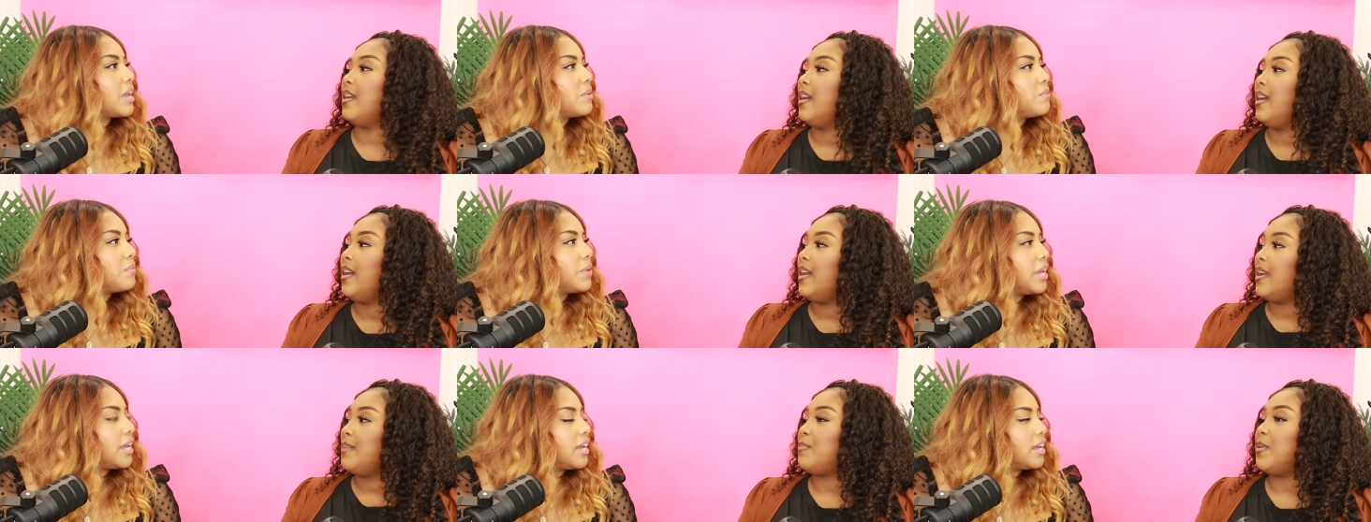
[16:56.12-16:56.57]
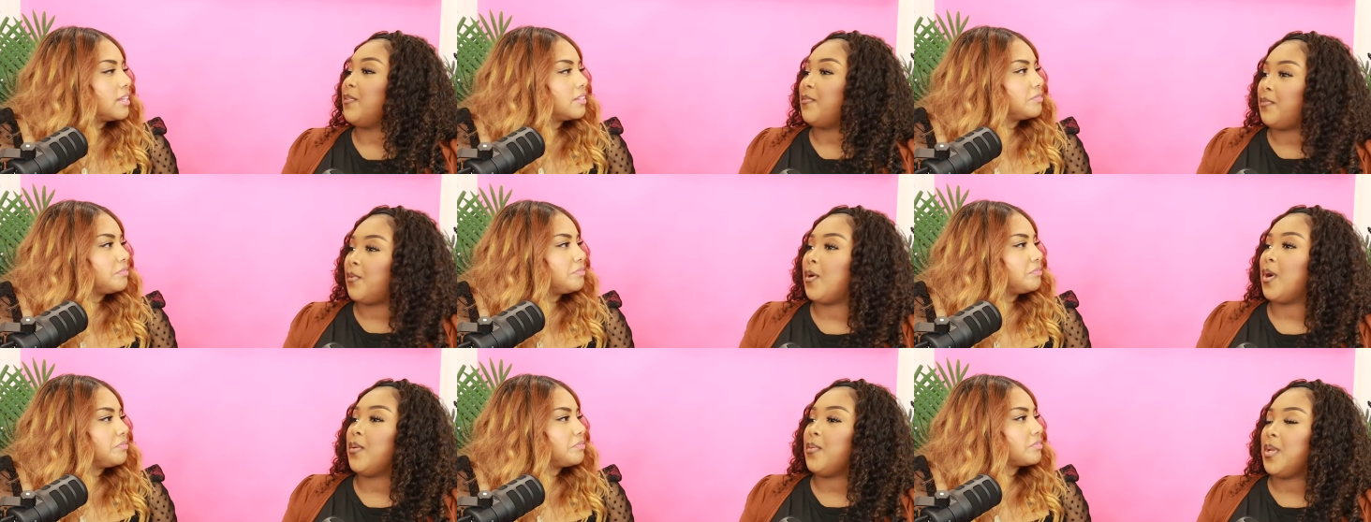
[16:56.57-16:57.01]
Speaker 1: Amen.
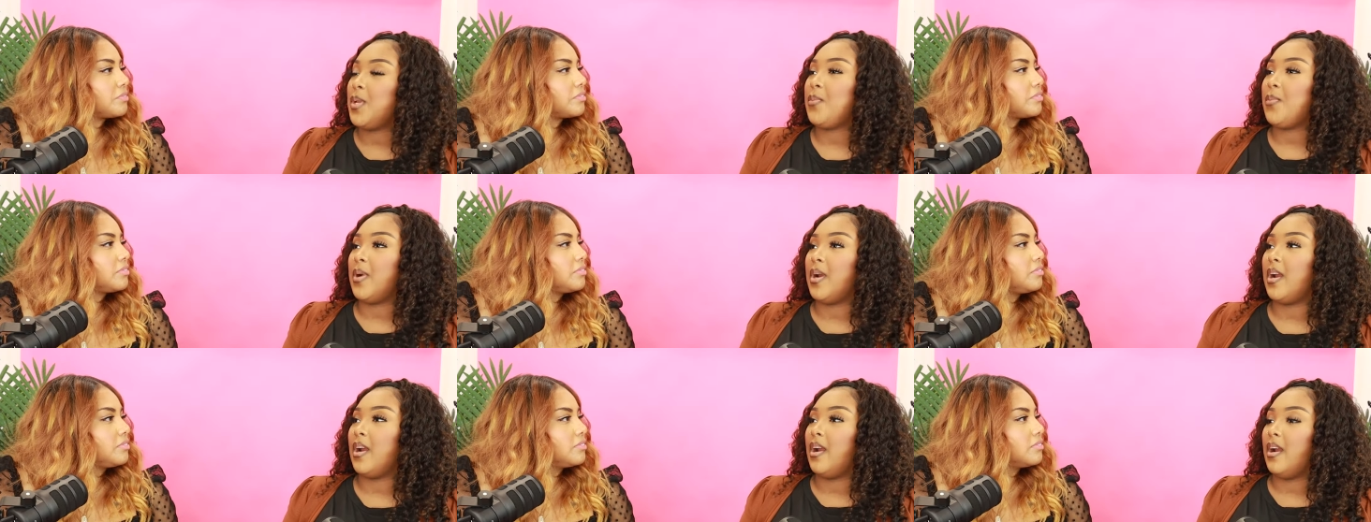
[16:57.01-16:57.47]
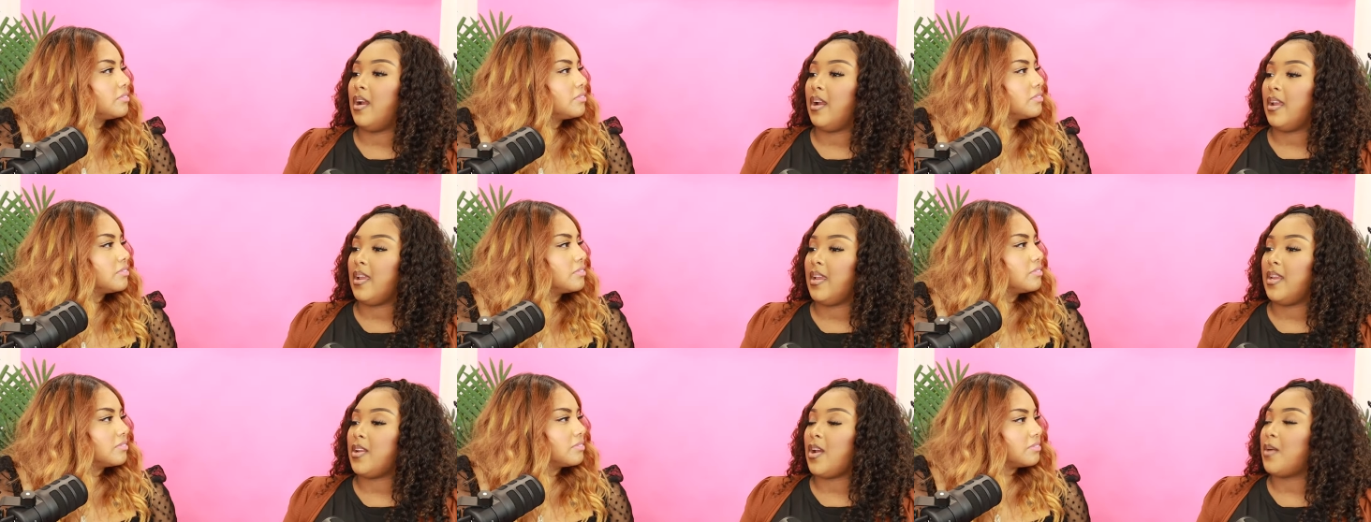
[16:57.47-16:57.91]
Before we were
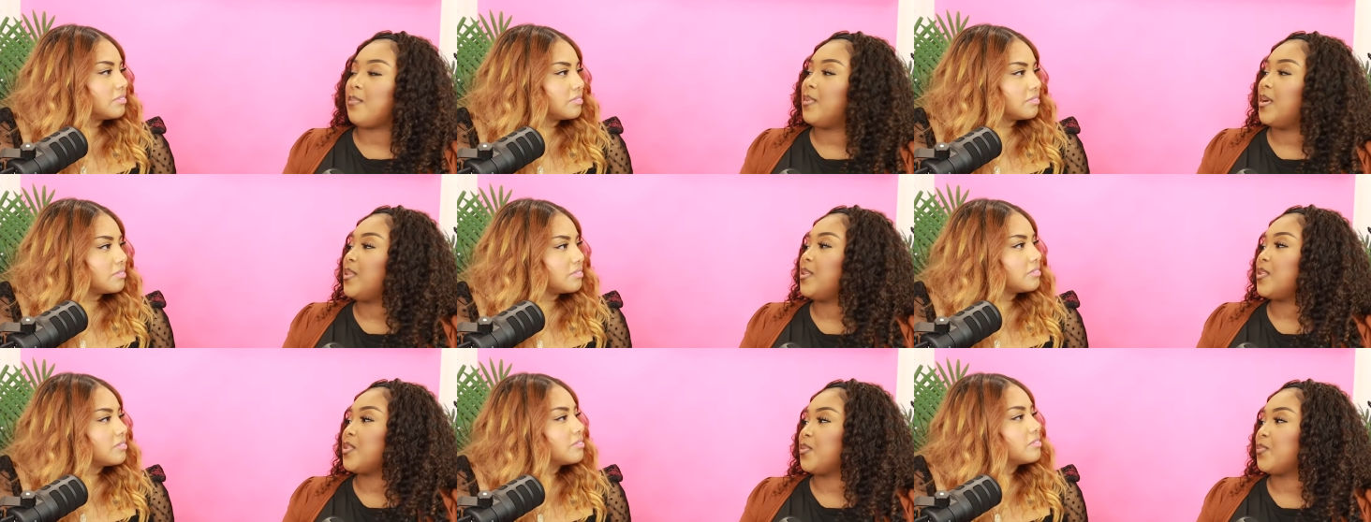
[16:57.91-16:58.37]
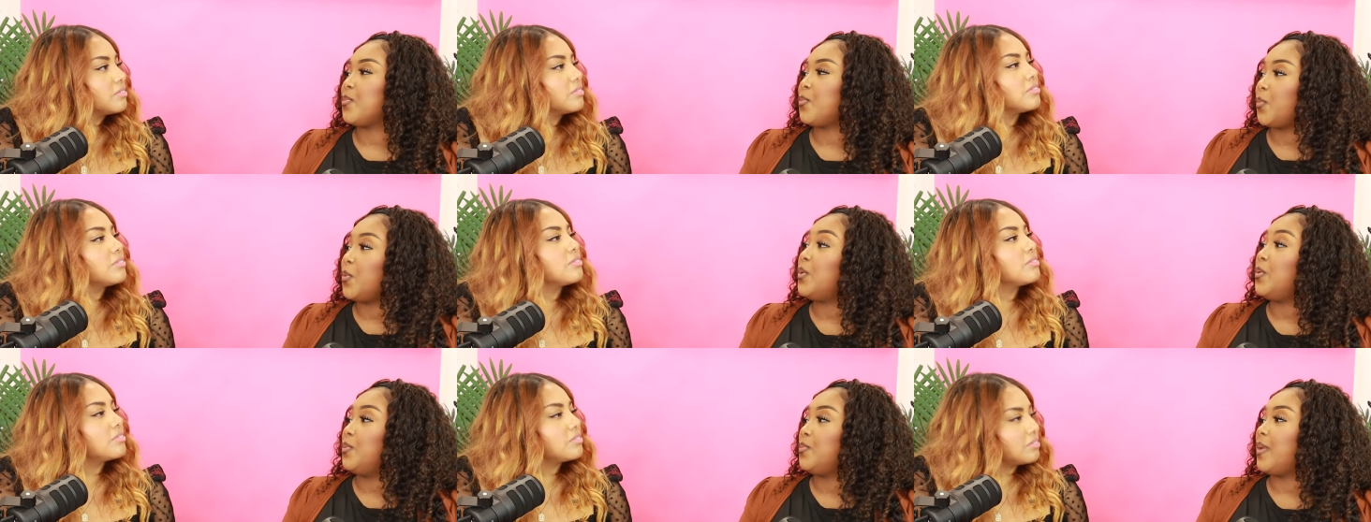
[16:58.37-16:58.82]
in our mother's
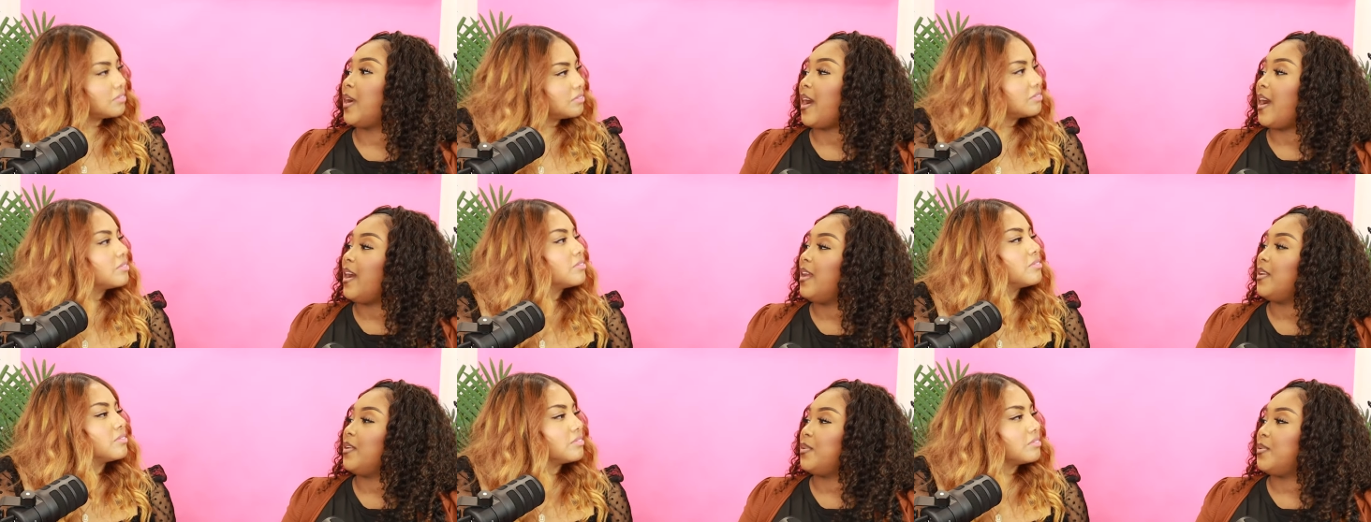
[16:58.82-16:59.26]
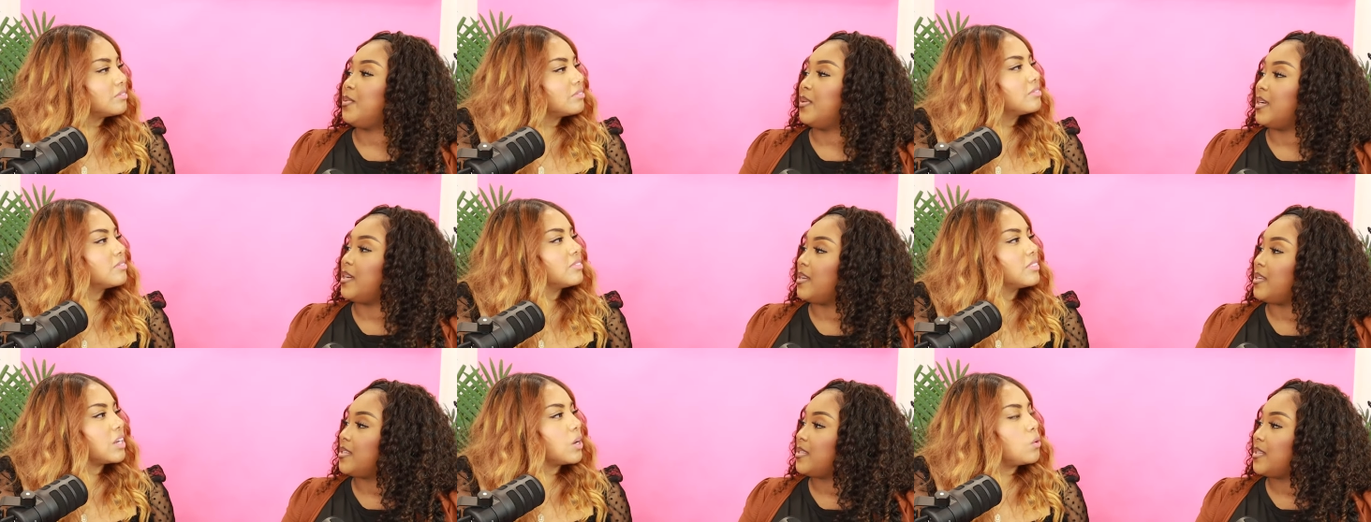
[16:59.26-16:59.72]
womb, God knew us.
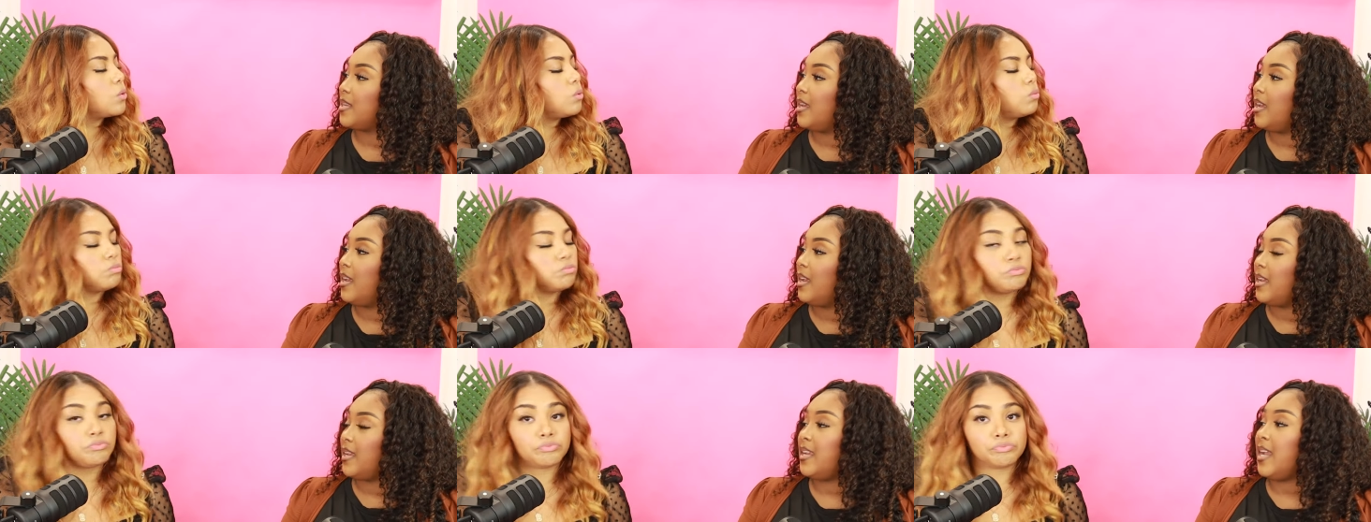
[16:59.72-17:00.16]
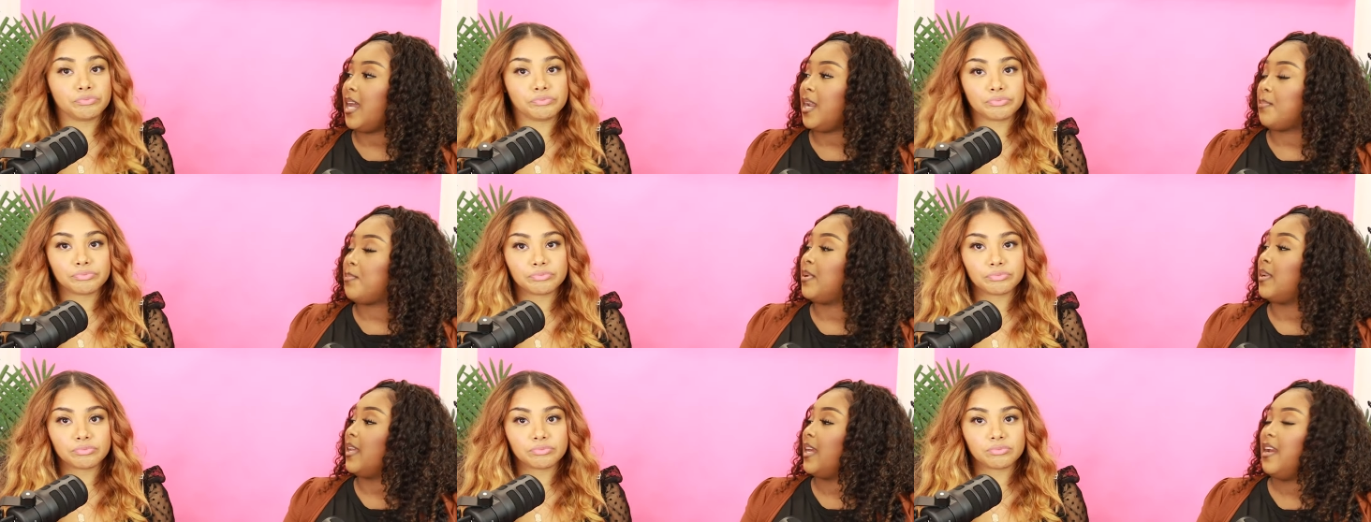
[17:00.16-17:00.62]
Ooh. He had a
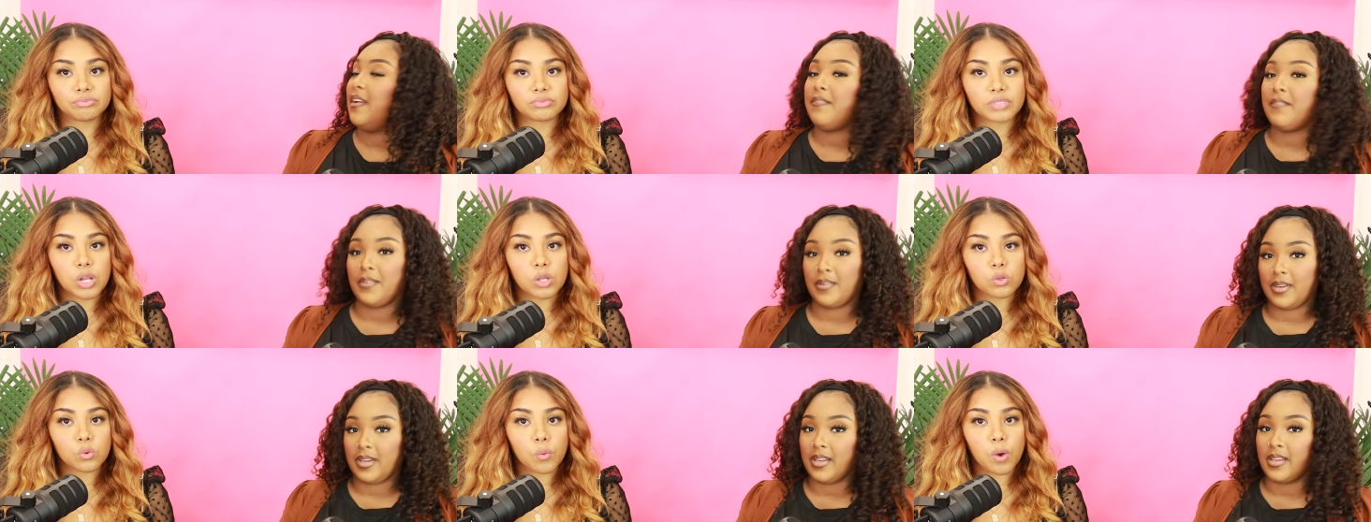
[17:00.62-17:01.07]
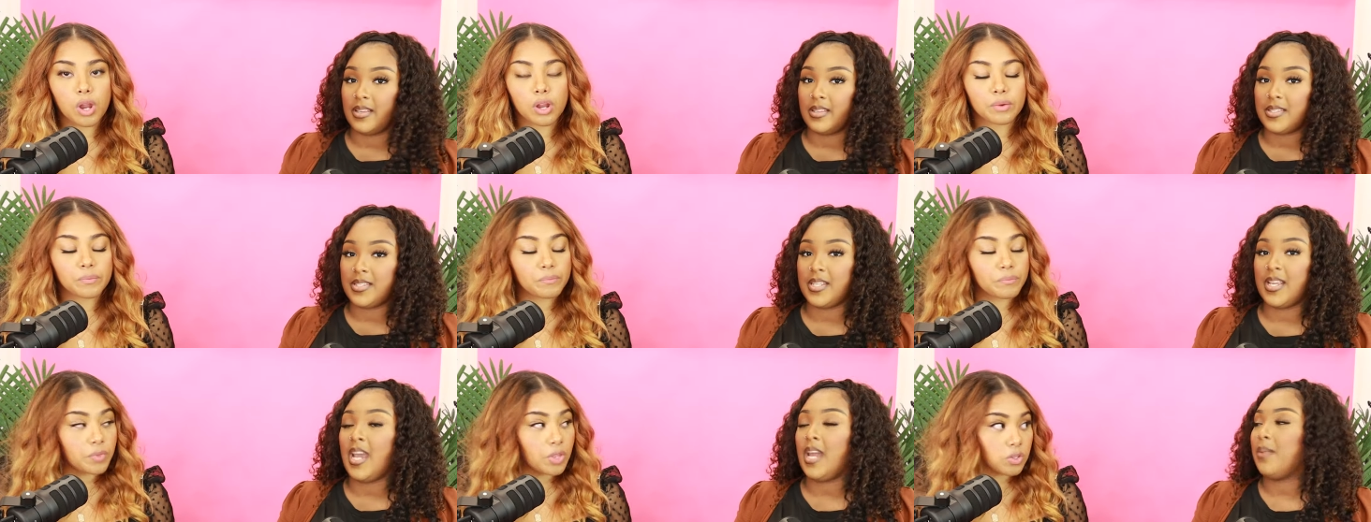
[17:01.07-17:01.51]
plan for us.
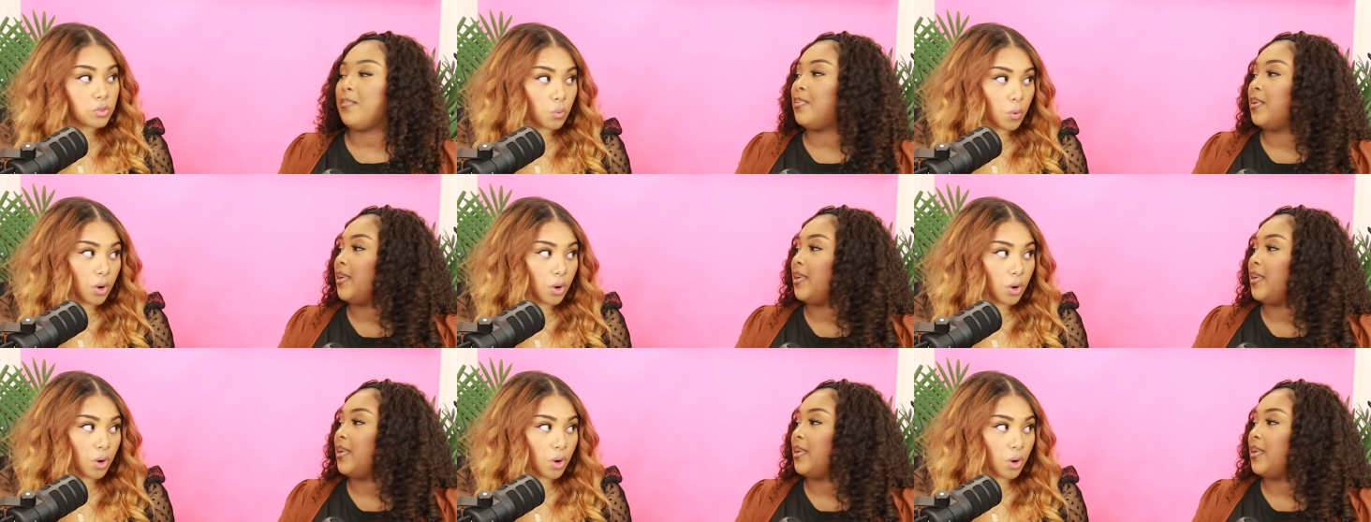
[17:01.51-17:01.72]
He had a